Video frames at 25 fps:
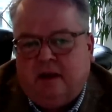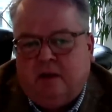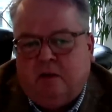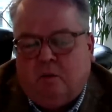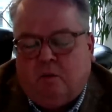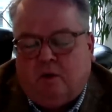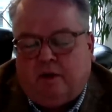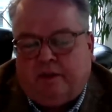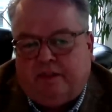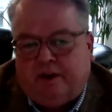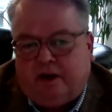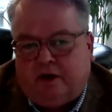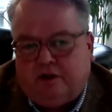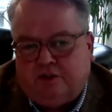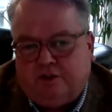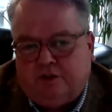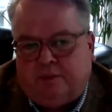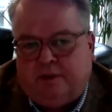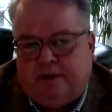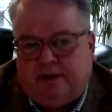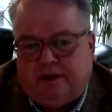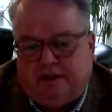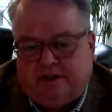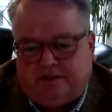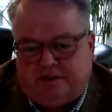What they're
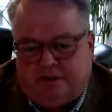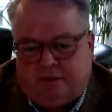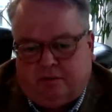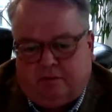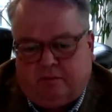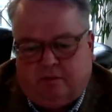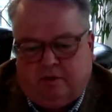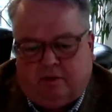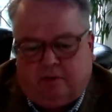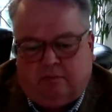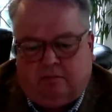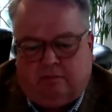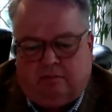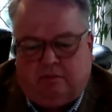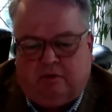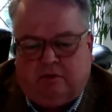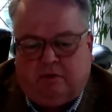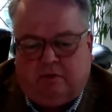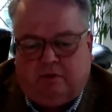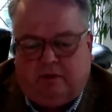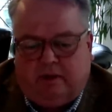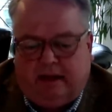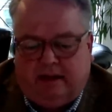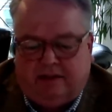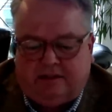doing is
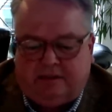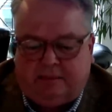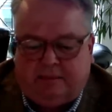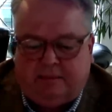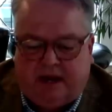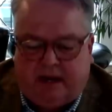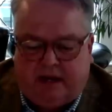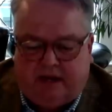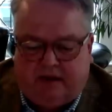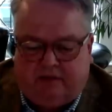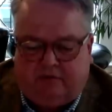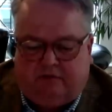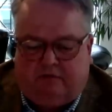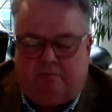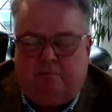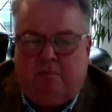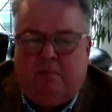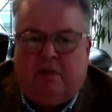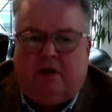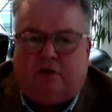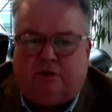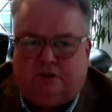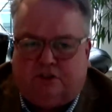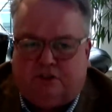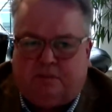they're in some kind of
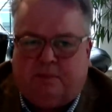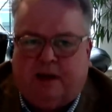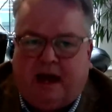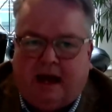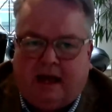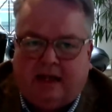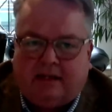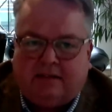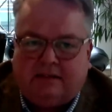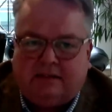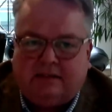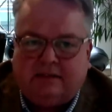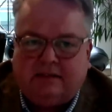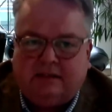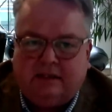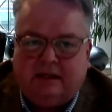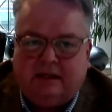middle spot,